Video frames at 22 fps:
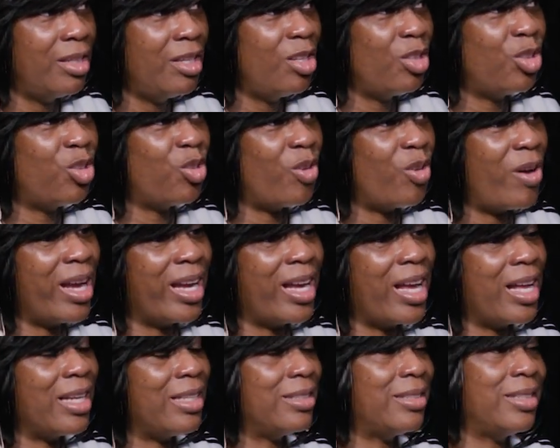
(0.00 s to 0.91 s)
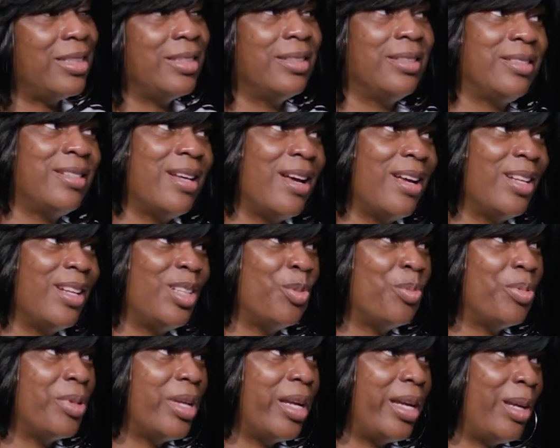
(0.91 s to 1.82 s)
So I got to see LaTanya
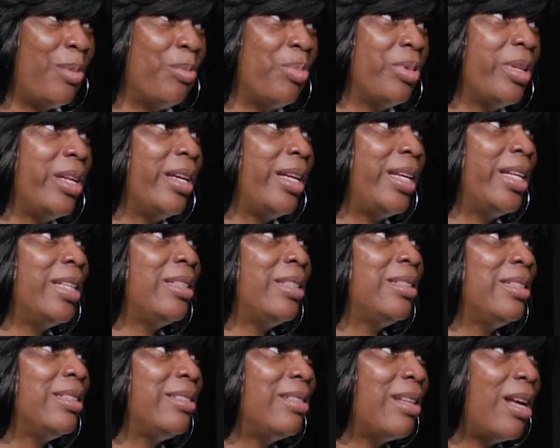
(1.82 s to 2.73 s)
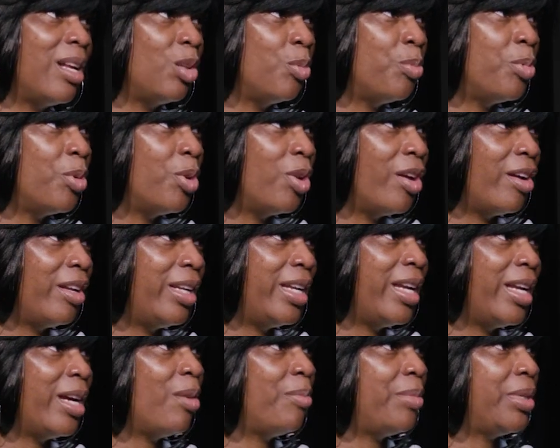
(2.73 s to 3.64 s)
play and play against LaTanya Pollard
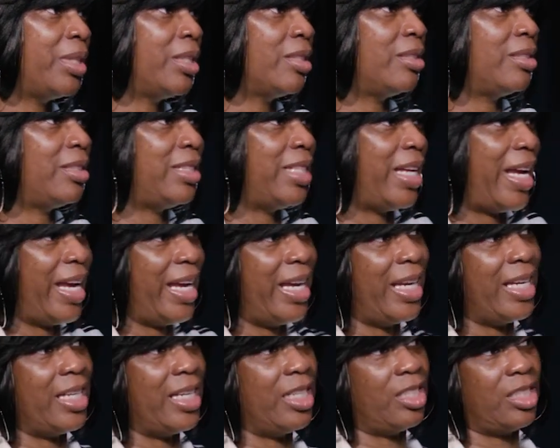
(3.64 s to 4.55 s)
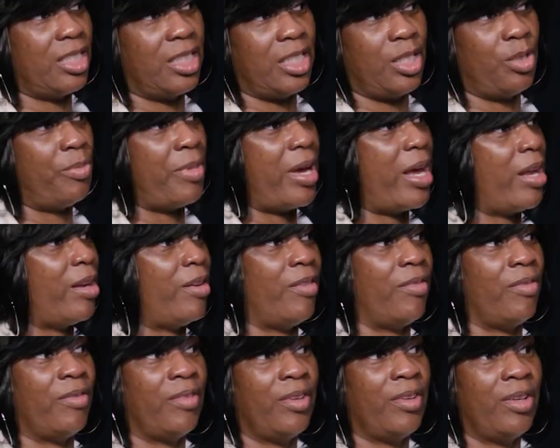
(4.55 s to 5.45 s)
now, because the age, it didn't
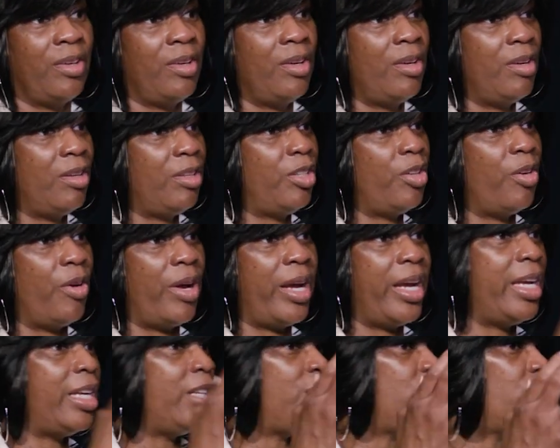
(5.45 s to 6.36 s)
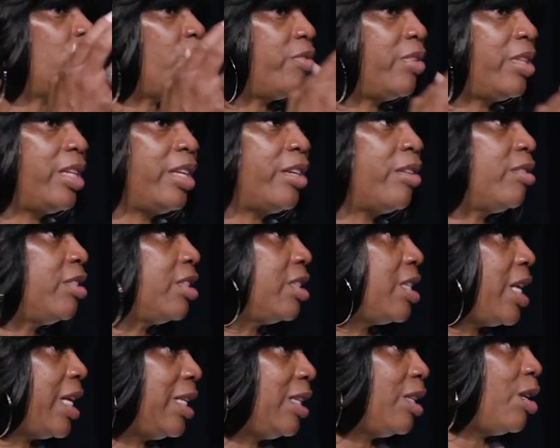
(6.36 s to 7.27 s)
matter your age over there, just
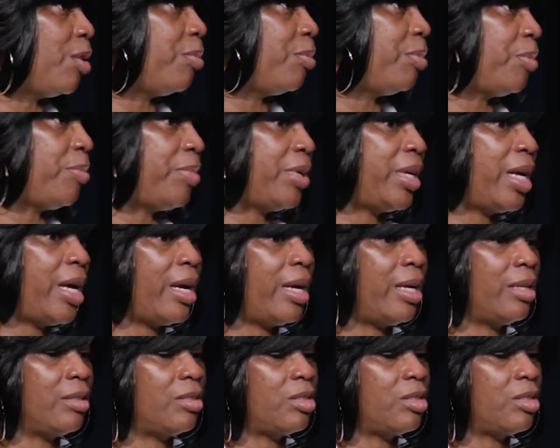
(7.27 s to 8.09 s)
like the WNBA.